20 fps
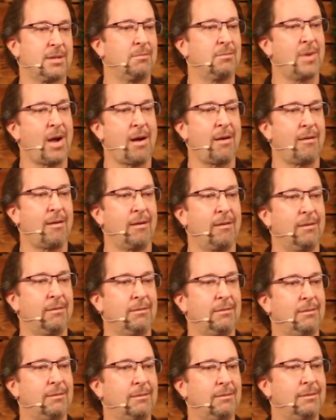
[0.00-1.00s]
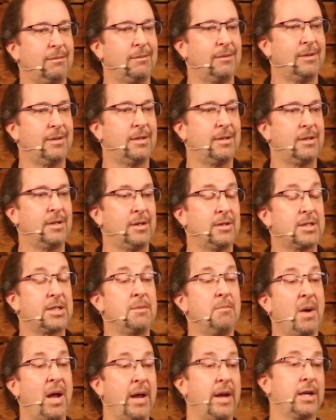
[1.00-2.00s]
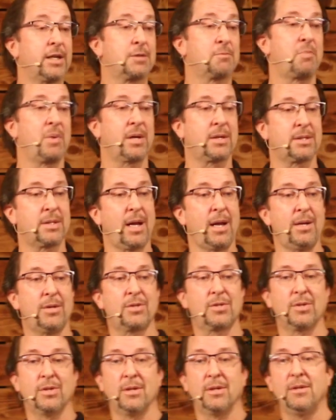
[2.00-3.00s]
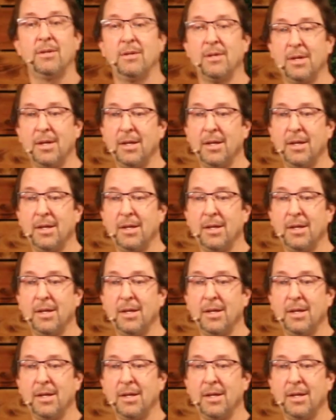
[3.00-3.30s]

You see, my expectation